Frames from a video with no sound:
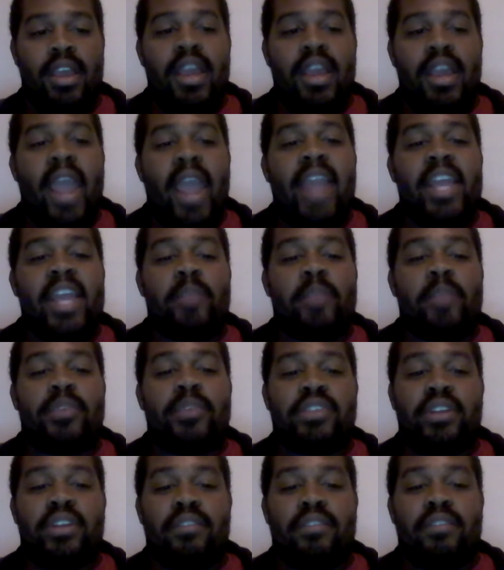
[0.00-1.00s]

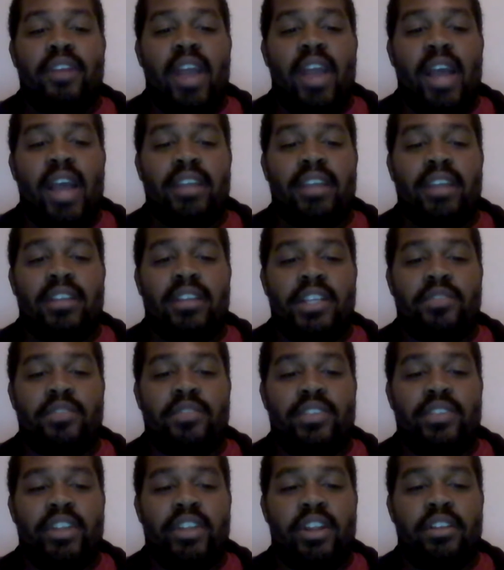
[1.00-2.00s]
88% of our athletes
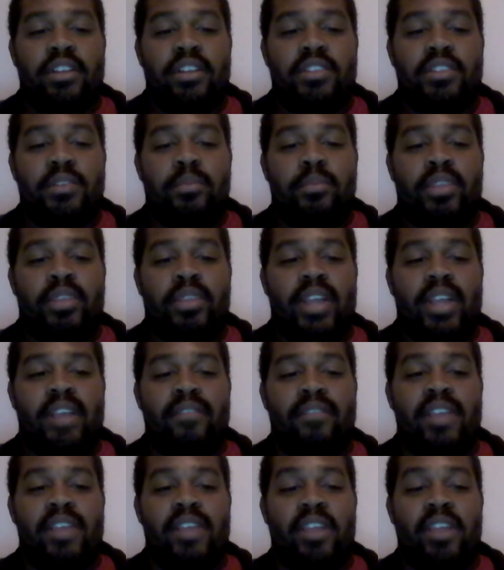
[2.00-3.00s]
returned to play
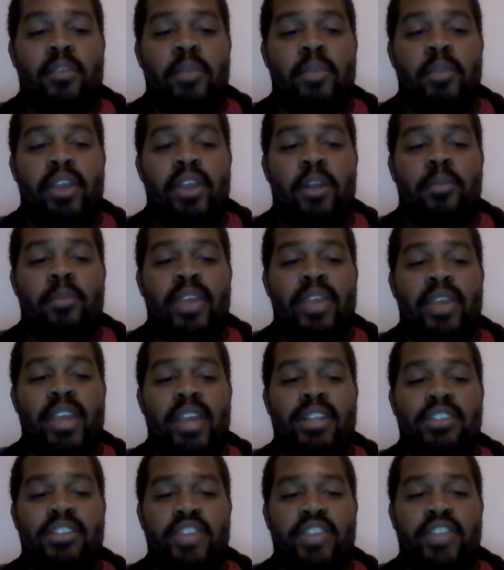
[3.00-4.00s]
via the PRP
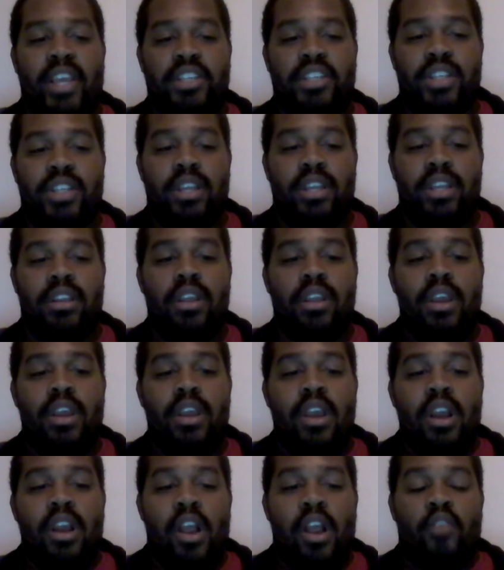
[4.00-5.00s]
injection.
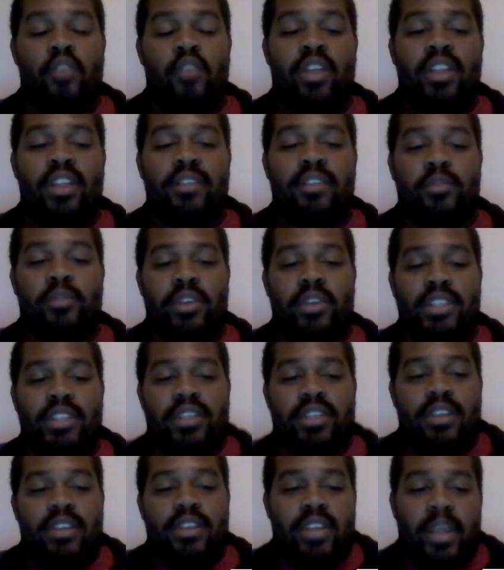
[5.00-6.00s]
A relative
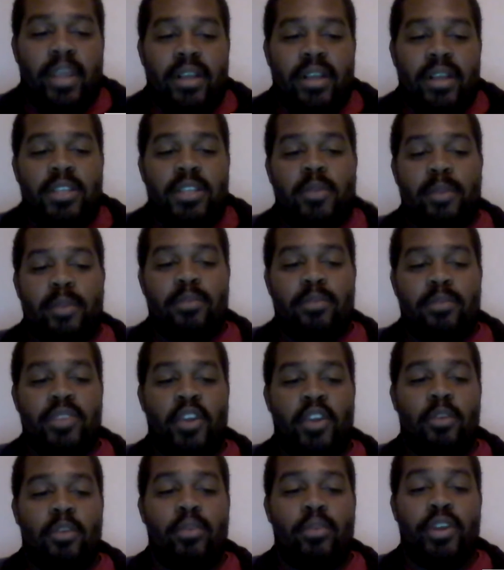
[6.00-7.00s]
risk counts to be
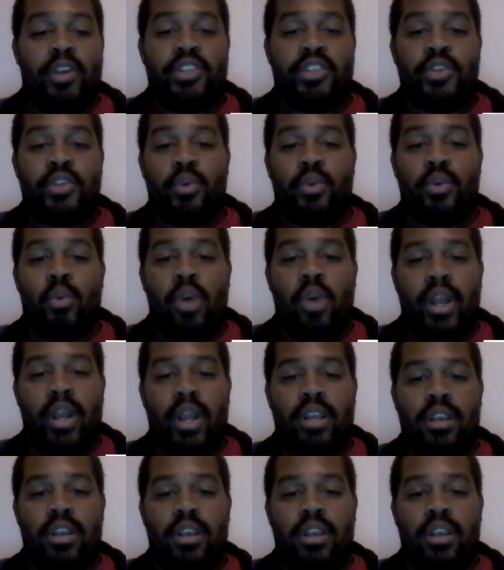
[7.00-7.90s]
0.21.